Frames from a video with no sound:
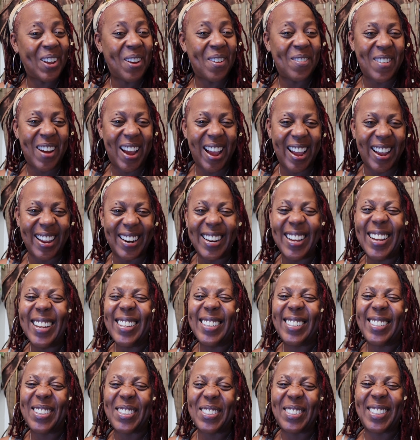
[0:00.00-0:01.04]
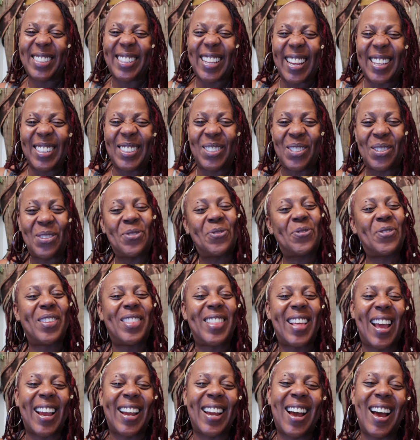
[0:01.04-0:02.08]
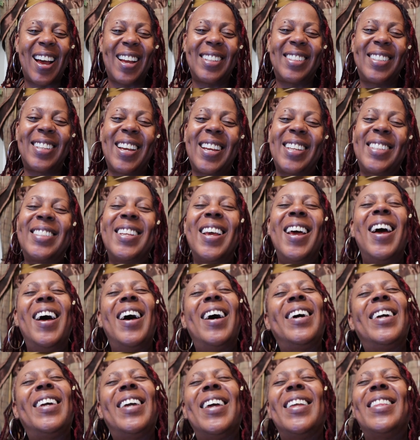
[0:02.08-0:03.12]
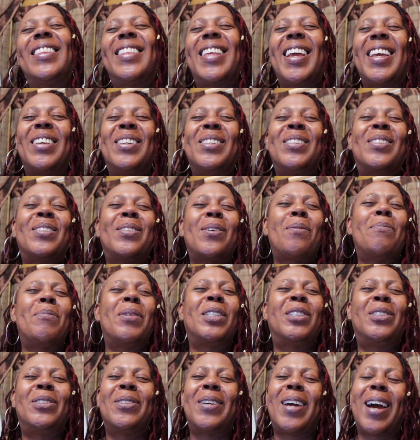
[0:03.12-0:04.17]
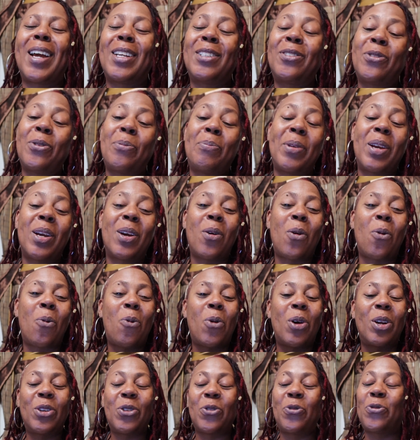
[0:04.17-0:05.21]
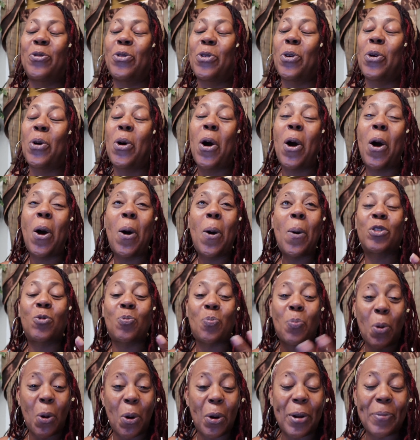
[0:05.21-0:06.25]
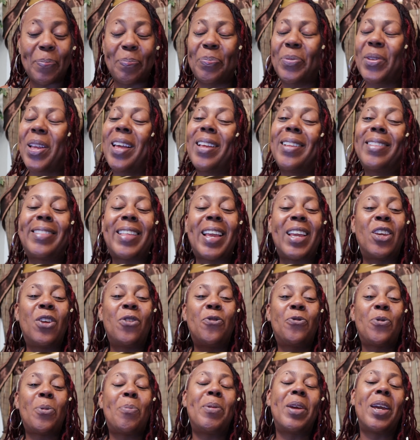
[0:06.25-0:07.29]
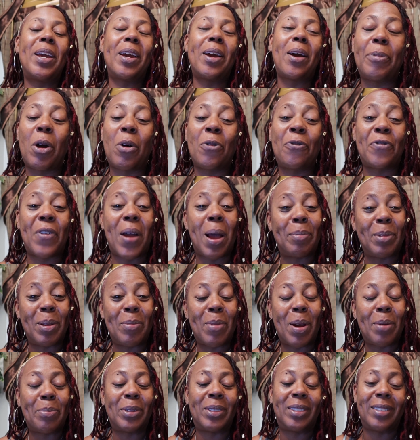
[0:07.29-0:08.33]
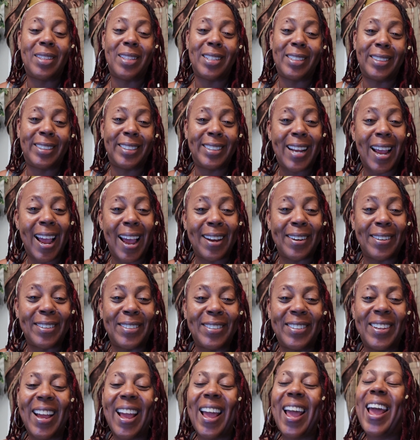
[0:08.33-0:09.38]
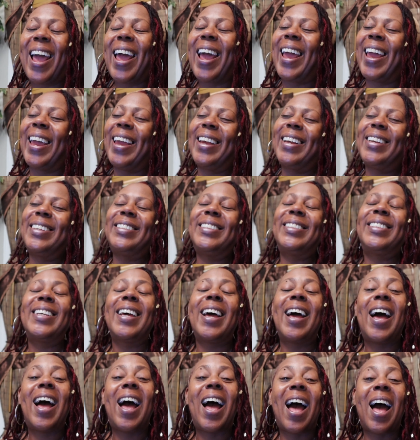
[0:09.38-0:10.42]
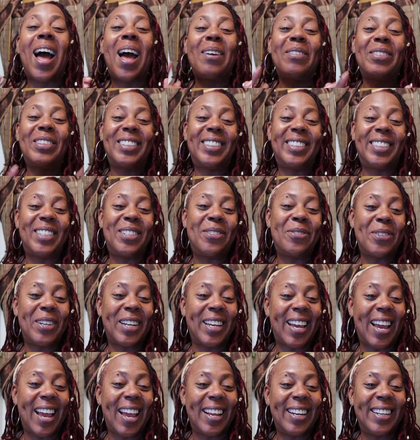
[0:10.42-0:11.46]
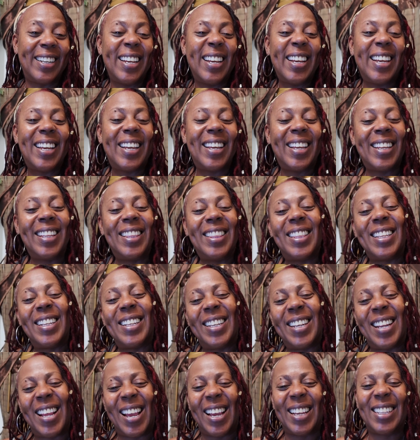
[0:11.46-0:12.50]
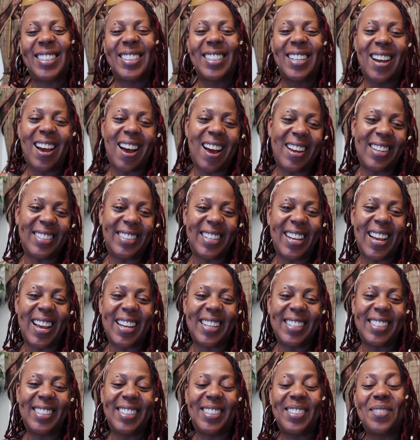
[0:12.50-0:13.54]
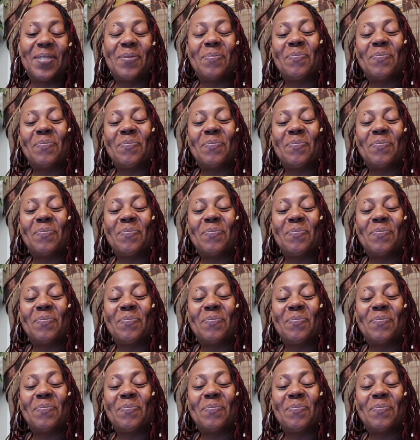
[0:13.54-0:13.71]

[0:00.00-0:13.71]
All right. So stay tuned for that contest. Again, thank you so much, you guys, for being a wonderful sport. Thank you for being a family member to this channel. And I will see you again in the next contest.